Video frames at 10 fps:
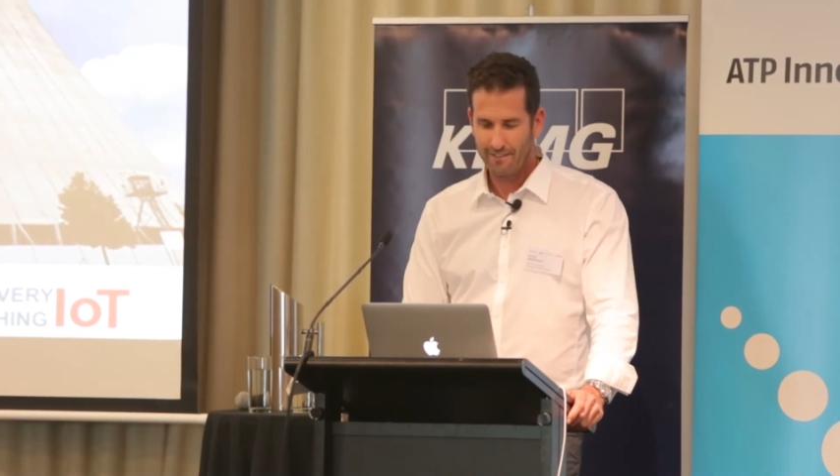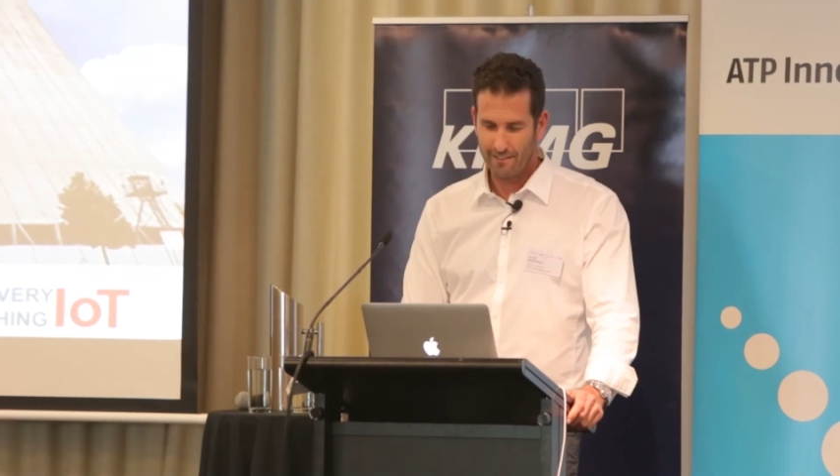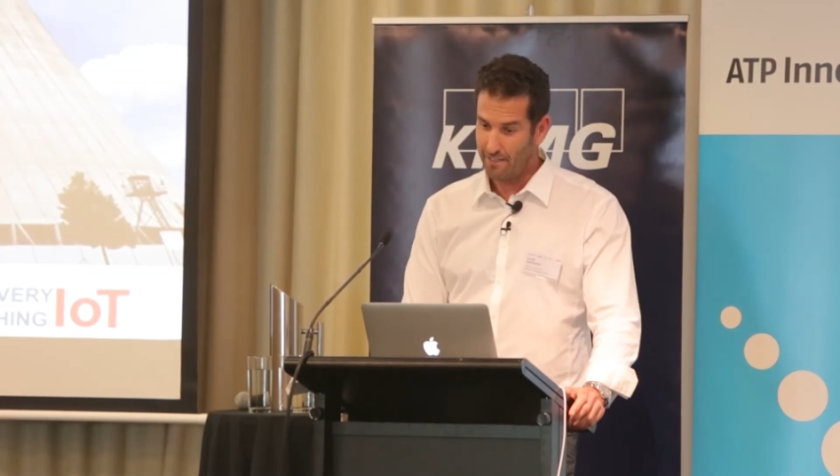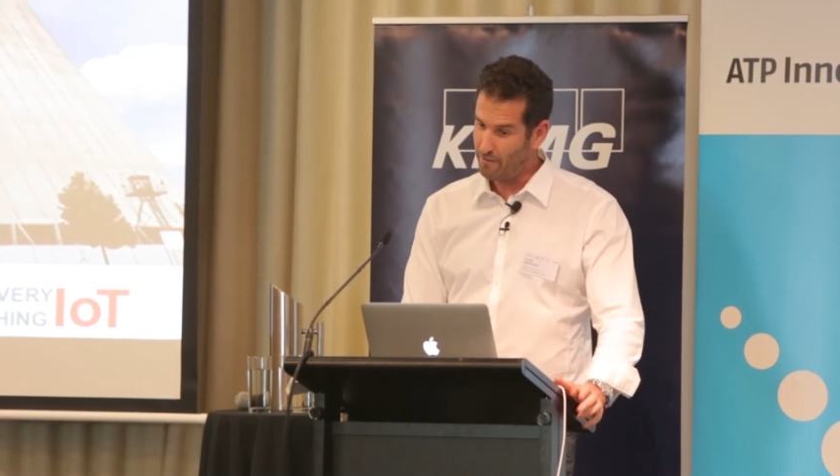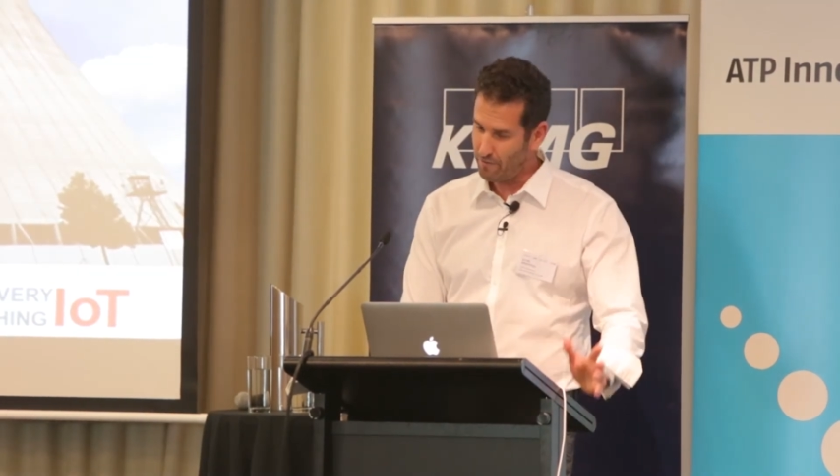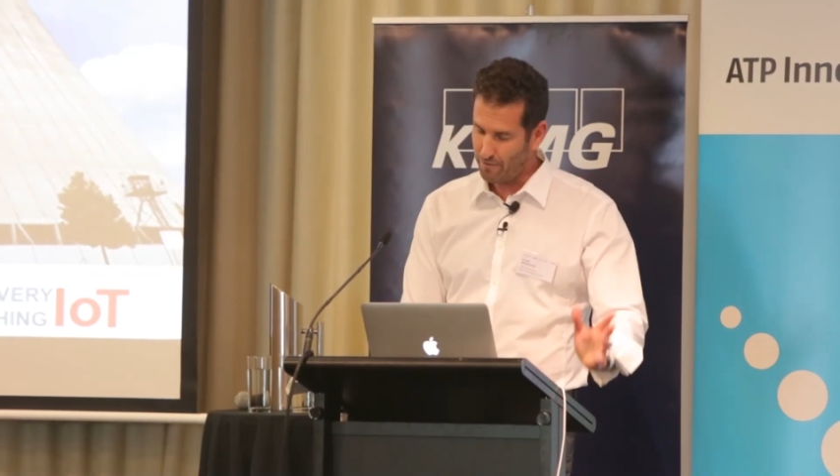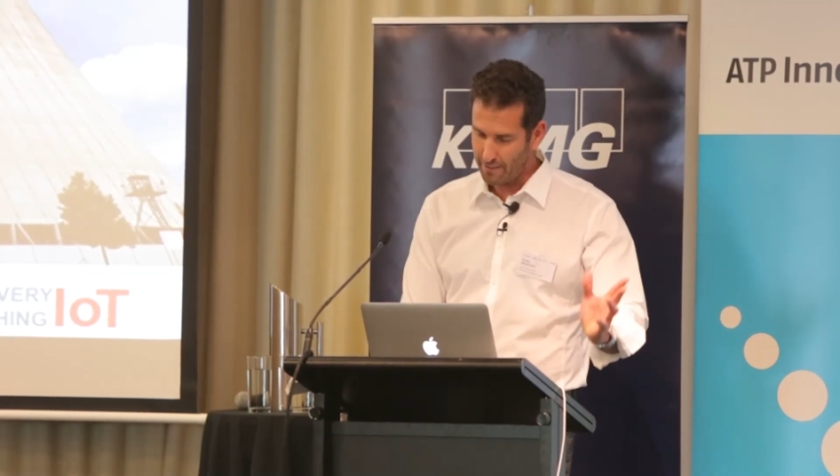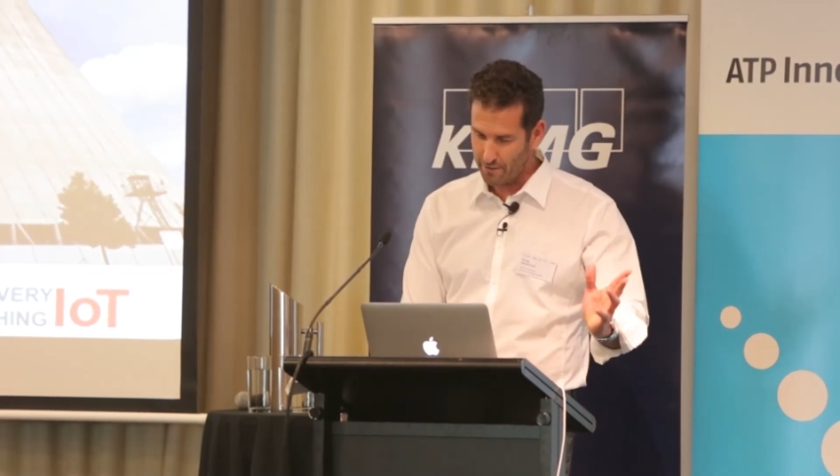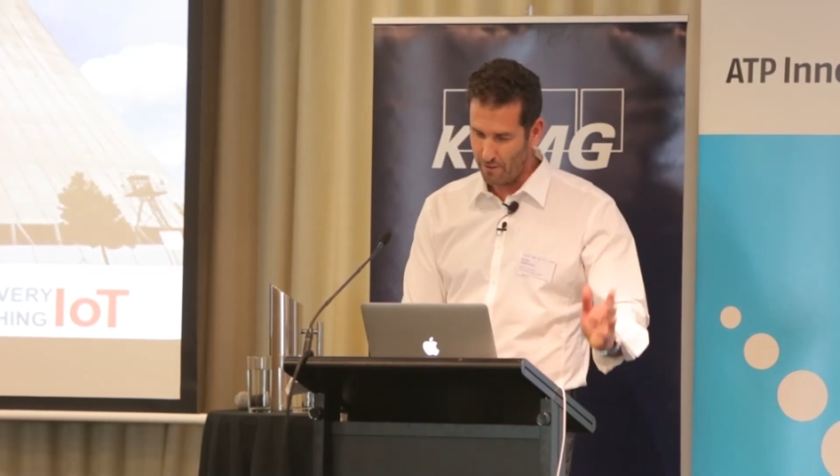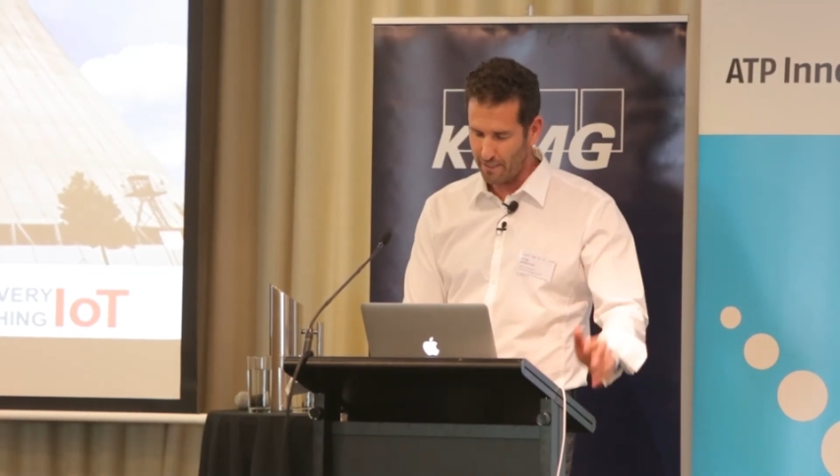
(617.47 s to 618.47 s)
that everything
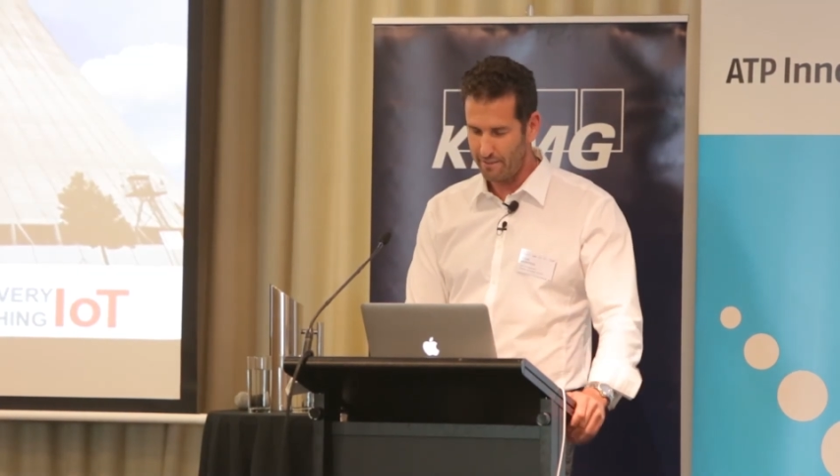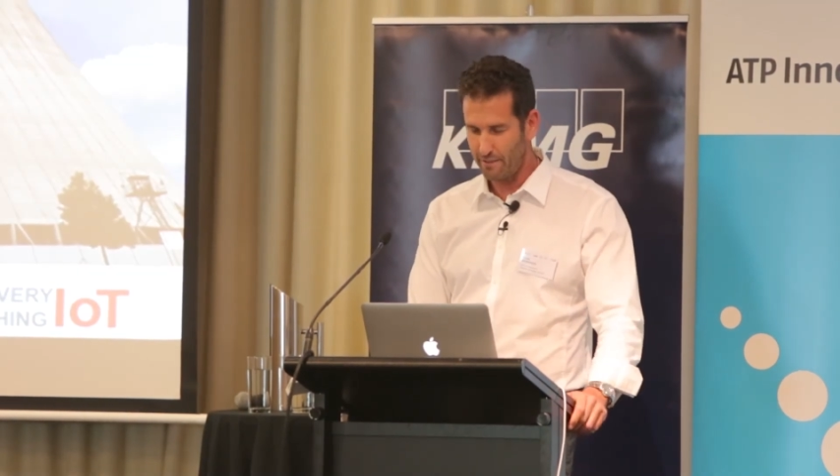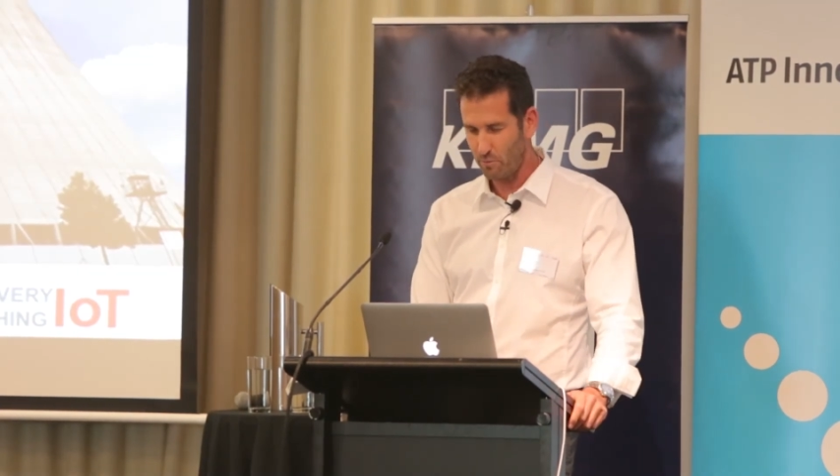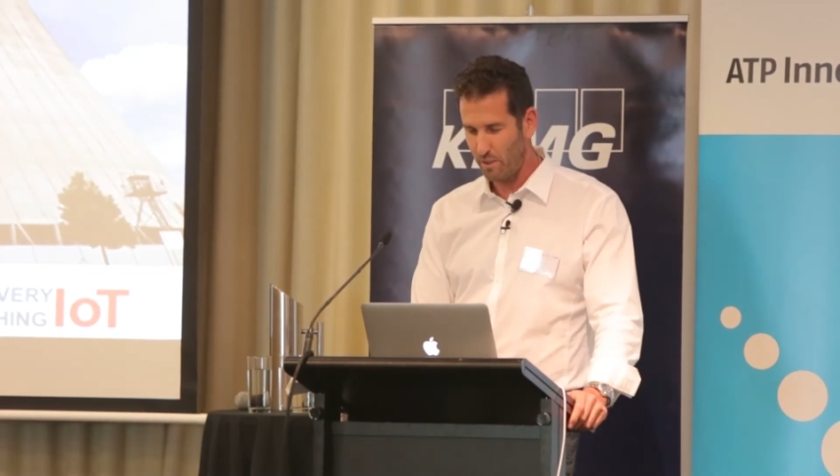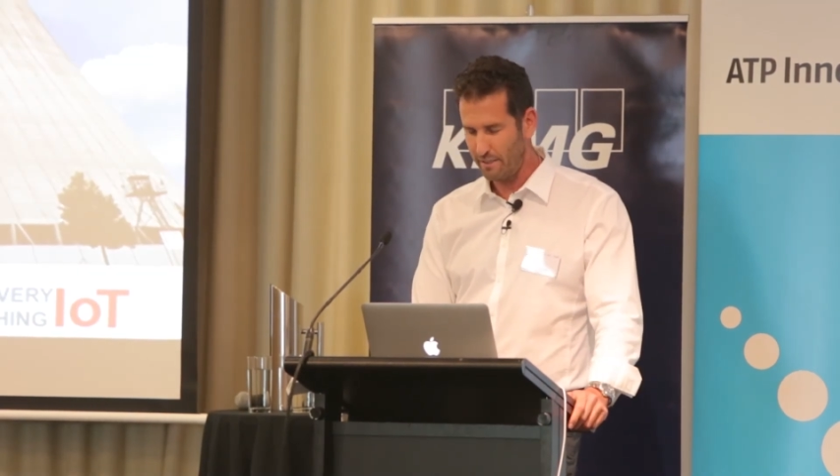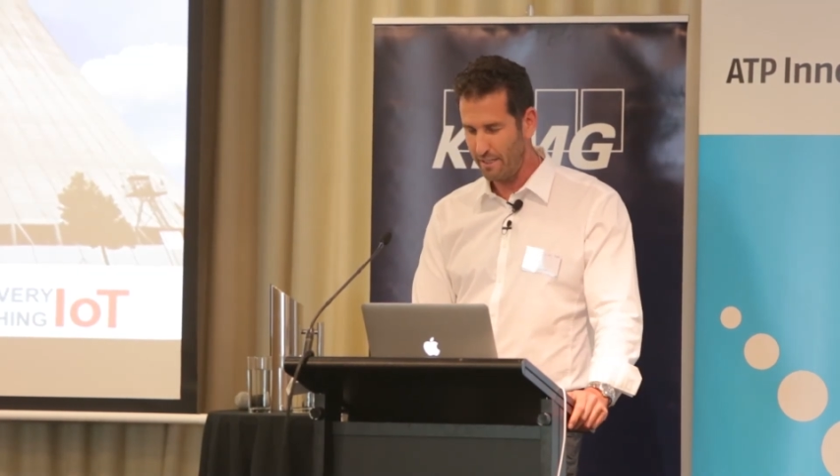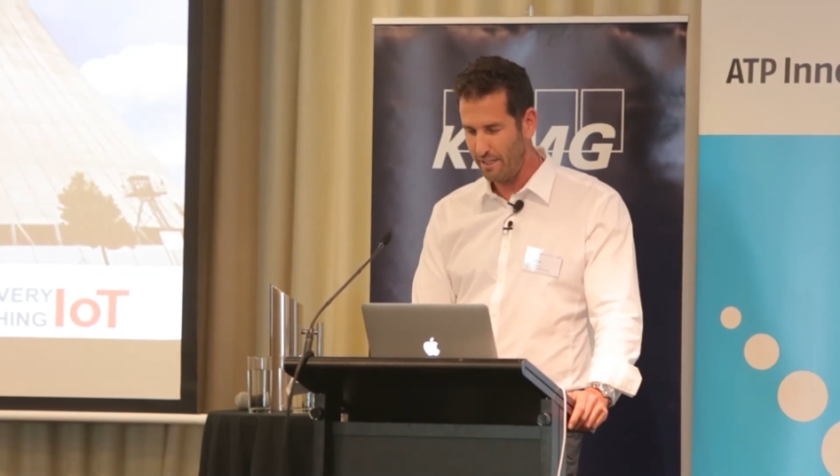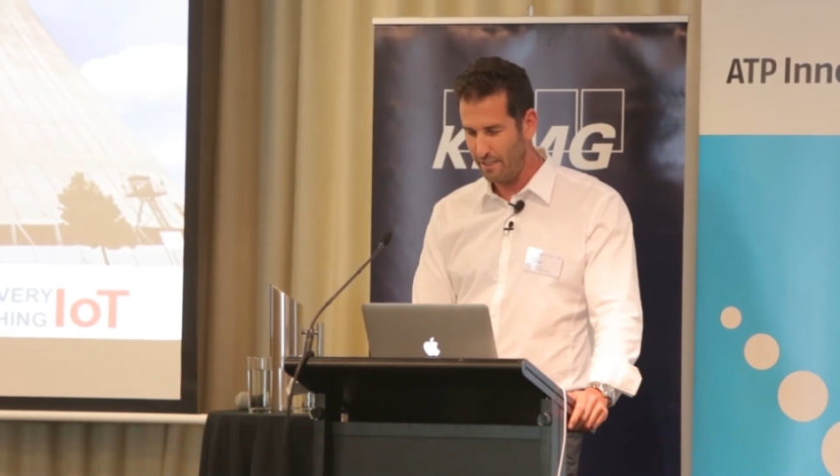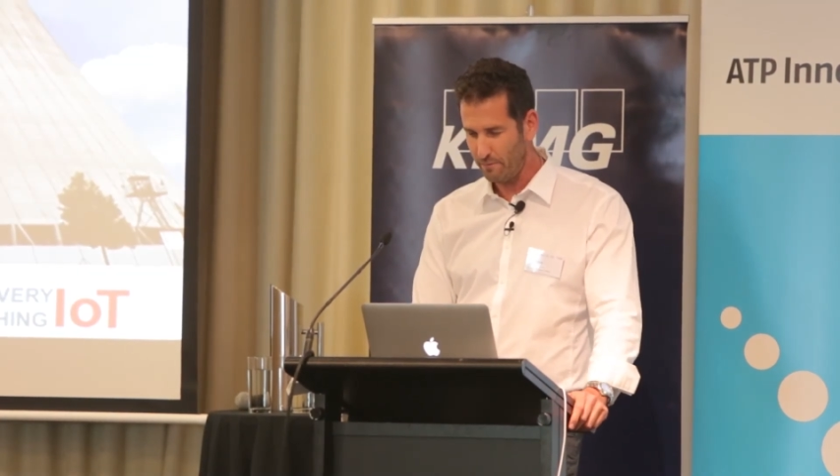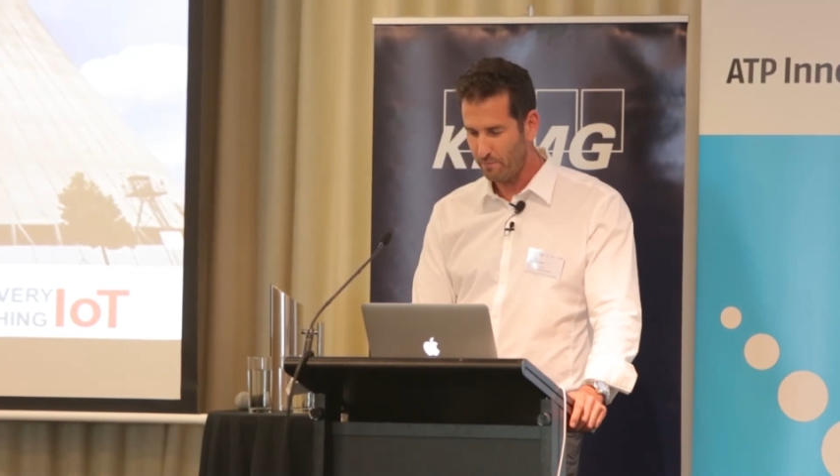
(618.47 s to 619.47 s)
is connected as well
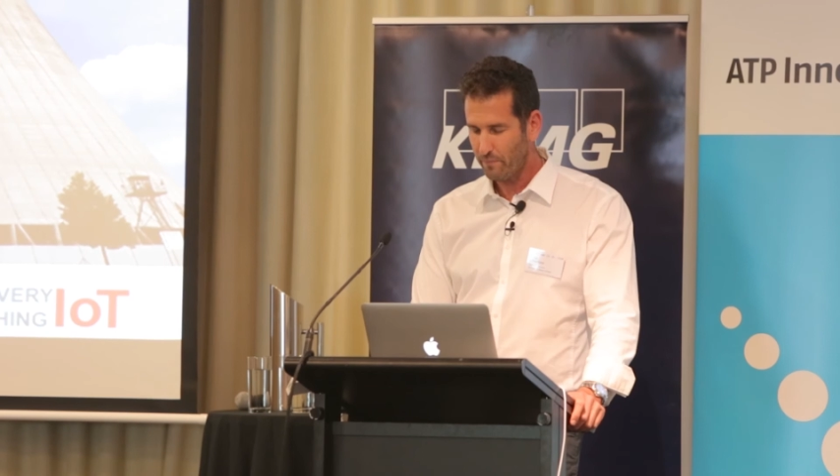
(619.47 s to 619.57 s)
there.